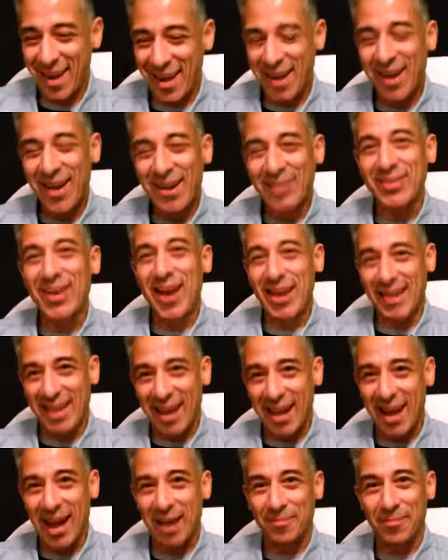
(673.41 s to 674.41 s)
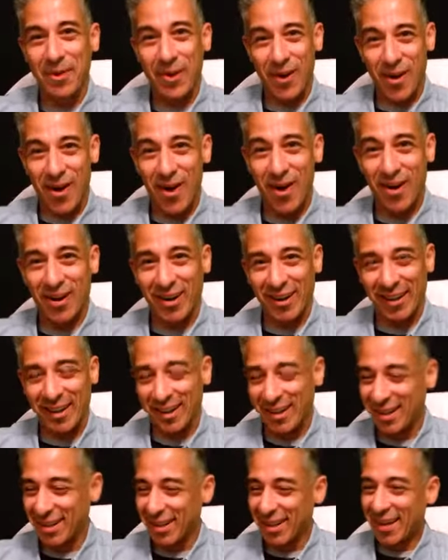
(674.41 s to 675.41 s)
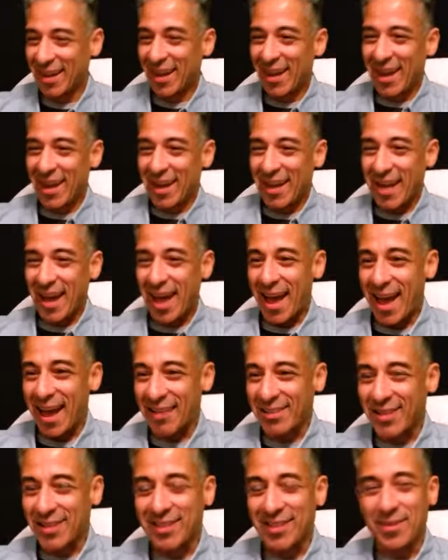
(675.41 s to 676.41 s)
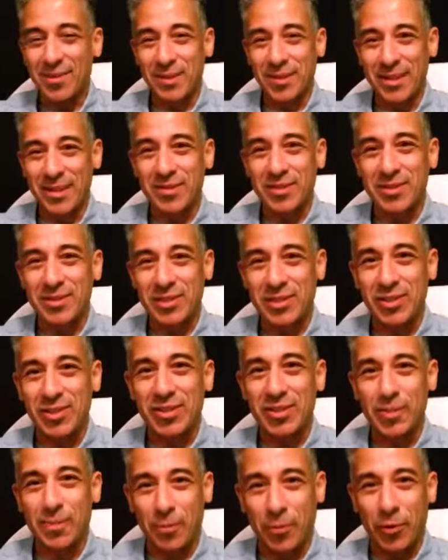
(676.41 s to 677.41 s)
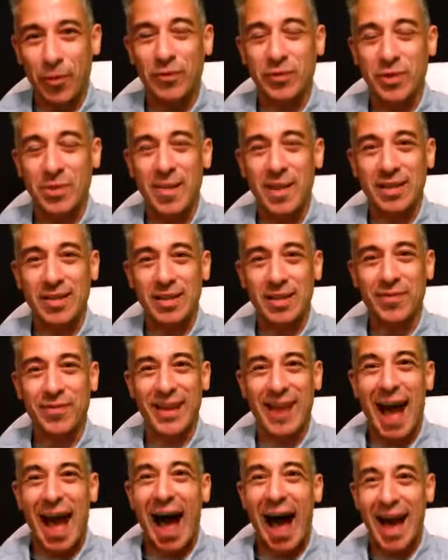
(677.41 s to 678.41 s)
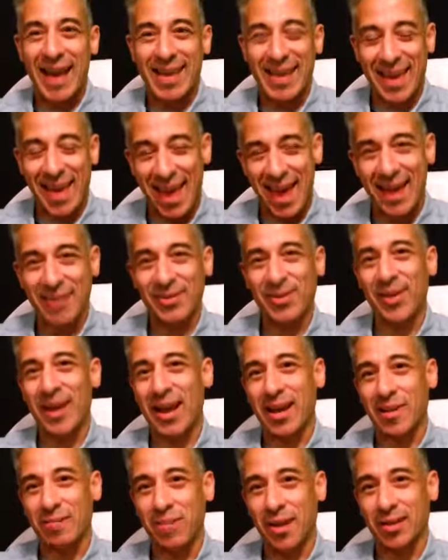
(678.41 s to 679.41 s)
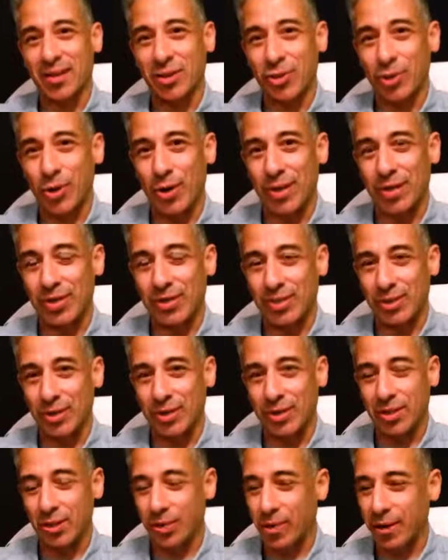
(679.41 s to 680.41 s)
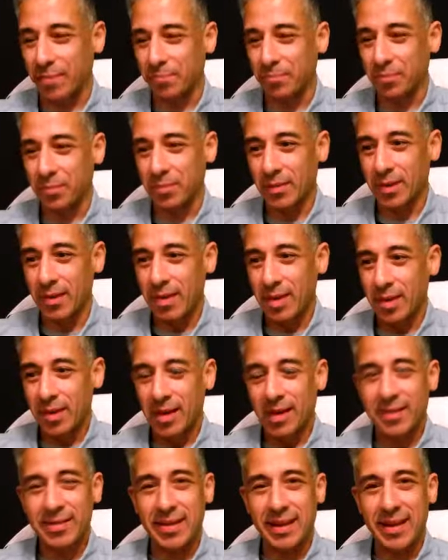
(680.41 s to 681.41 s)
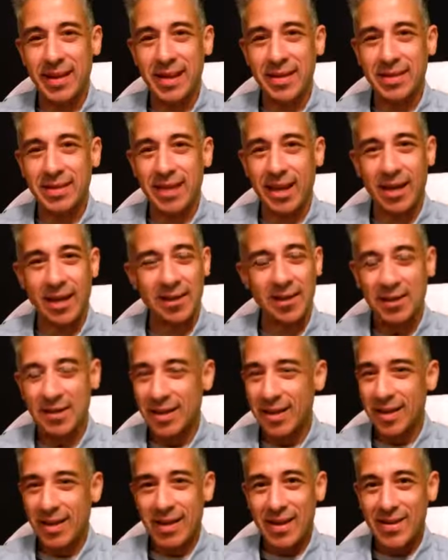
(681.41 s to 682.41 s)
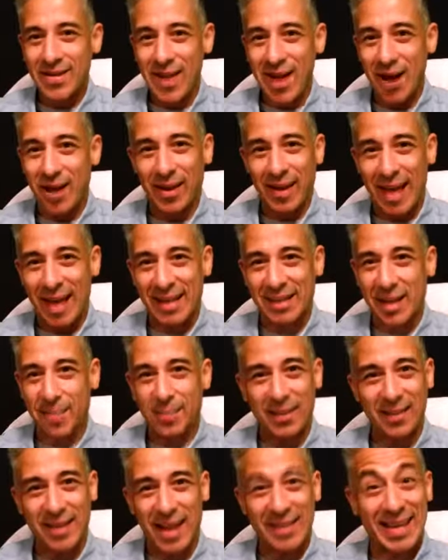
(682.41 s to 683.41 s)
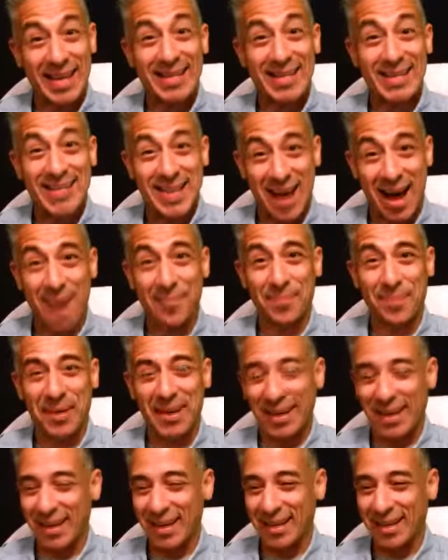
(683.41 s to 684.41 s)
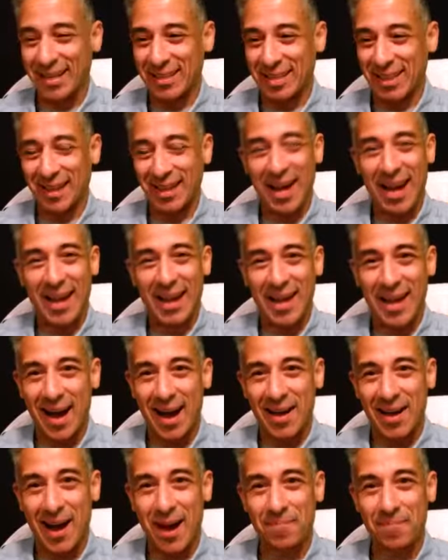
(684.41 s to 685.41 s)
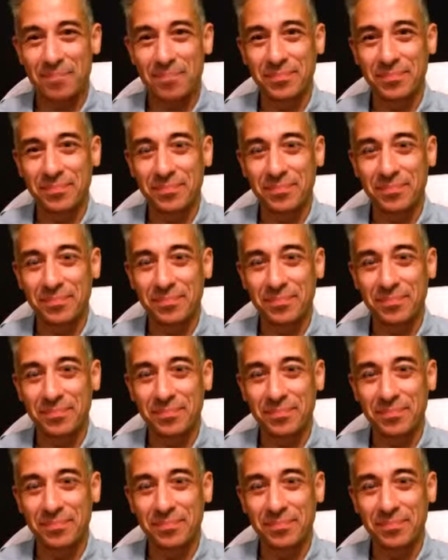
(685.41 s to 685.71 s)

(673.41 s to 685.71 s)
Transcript: so I get up early. And just to, to prove to myself that I can do it, I can make the choice to do it. Is it easy? No, the last couple of days has not been easy. I got up,